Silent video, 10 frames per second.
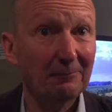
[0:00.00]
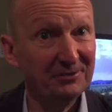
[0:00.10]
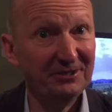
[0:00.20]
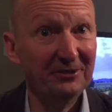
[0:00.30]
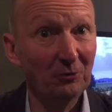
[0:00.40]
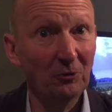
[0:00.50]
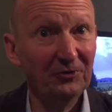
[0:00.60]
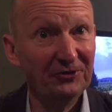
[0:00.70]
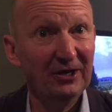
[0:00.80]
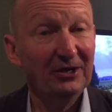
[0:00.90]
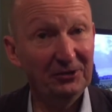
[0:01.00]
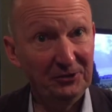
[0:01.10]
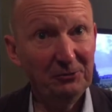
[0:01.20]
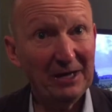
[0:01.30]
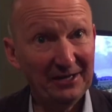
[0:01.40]
up to the north,
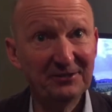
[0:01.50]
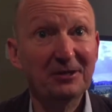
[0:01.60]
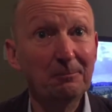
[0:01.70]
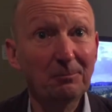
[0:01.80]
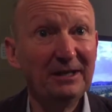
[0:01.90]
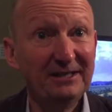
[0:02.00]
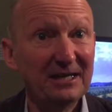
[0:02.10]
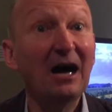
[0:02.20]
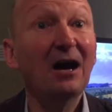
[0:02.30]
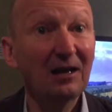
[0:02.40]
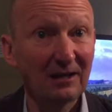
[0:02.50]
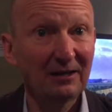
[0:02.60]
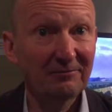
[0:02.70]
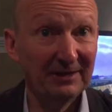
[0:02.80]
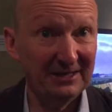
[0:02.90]
you had complete
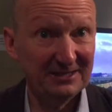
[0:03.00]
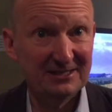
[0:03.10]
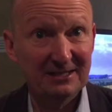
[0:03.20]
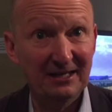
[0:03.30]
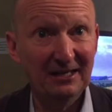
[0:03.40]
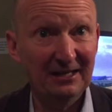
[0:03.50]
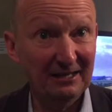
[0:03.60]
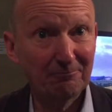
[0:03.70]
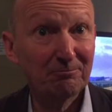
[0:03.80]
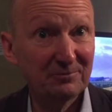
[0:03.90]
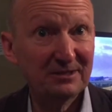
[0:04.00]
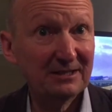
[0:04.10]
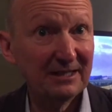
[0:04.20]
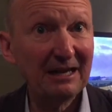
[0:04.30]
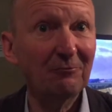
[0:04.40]
ala, that's a
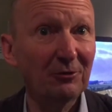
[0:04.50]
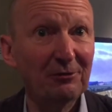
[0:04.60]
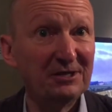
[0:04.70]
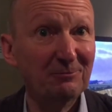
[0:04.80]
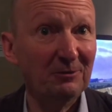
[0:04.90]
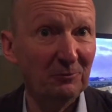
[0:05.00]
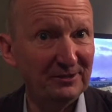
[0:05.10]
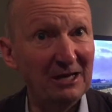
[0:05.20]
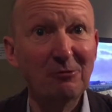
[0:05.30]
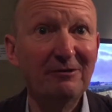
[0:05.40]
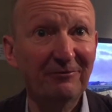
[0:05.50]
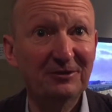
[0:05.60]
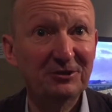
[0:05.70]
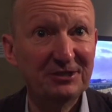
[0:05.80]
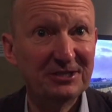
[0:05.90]
cavalry regiment with no
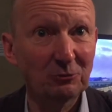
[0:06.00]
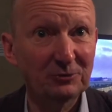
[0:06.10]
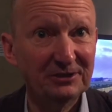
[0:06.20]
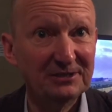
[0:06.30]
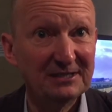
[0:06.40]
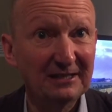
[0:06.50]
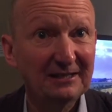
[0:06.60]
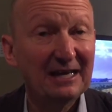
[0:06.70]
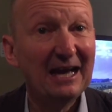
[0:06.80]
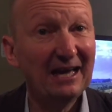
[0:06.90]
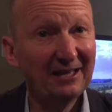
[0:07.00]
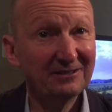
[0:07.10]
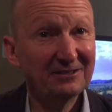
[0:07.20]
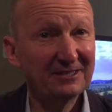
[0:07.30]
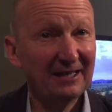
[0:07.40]
infantry soldiers,
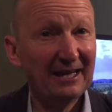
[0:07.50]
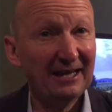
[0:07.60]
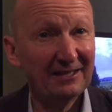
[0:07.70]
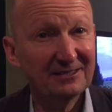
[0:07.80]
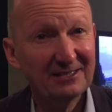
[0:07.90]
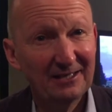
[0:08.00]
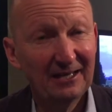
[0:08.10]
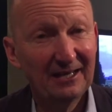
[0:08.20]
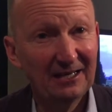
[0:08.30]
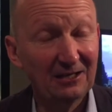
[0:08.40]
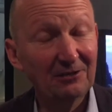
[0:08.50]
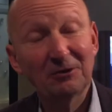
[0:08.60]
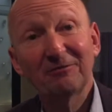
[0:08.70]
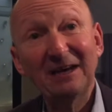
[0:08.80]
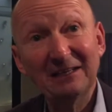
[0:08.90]
and at
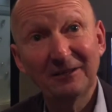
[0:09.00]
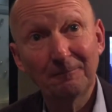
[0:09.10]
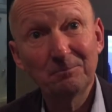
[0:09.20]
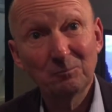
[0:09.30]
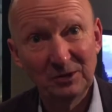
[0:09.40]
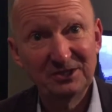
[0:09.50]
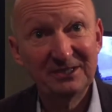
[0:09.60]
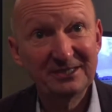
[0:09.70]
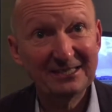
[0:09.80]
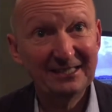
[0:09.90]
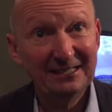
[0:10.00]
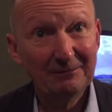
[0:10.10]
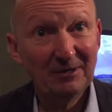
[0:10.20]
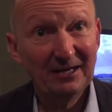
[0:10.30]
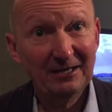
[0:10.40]
Lugavalium, which is the
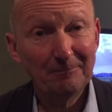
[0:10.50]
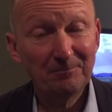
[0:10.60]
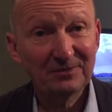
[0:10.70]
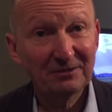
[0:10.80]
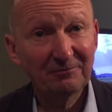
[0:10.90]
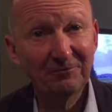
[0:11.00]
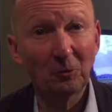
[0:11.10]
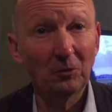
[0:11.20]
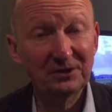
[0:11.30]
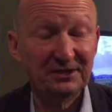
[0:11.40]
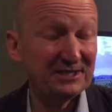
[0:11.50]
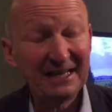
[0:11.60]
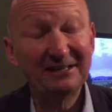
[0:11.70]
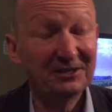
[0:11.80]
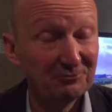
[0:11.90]
fort at
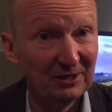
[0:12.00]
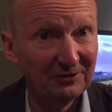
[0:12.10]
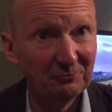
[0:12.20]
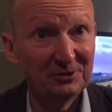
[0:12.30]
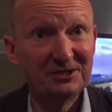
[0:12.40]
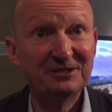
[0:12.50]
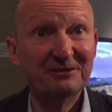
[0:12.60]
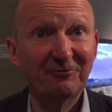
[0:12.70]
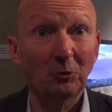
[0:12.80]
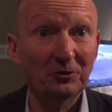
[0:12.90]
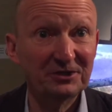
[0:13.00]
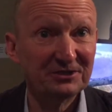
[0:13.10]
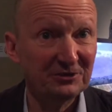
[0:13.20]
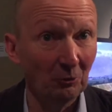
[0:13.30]
Stanix rather, which is the fort just